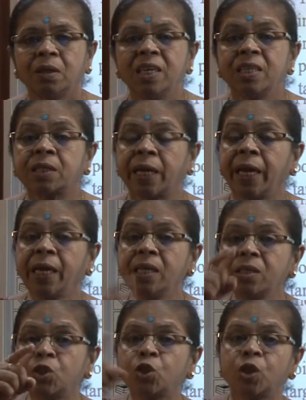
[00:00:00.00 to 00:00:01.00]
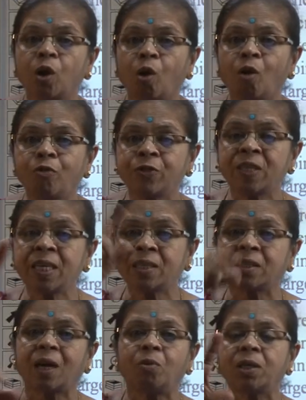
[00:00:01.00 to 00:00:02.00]
Say instead of
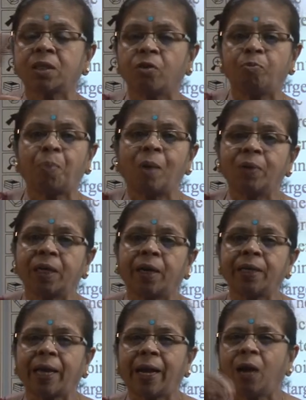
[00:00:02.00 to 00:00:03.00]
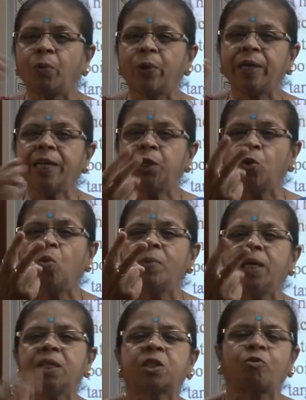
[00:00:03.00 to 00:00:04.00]
6 hours of power cut, I have only 2
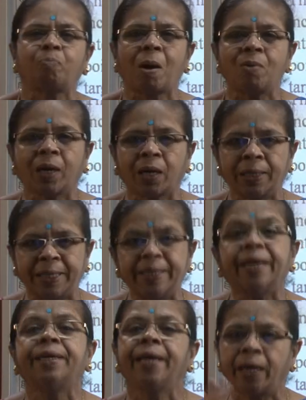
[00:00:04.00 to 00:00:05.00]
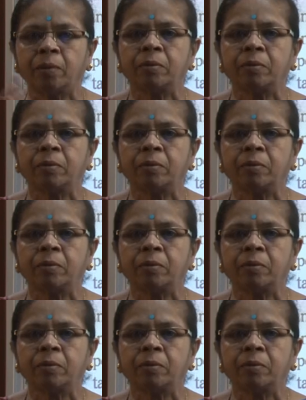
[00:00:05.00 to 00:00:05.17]
minutes of power cut in a day.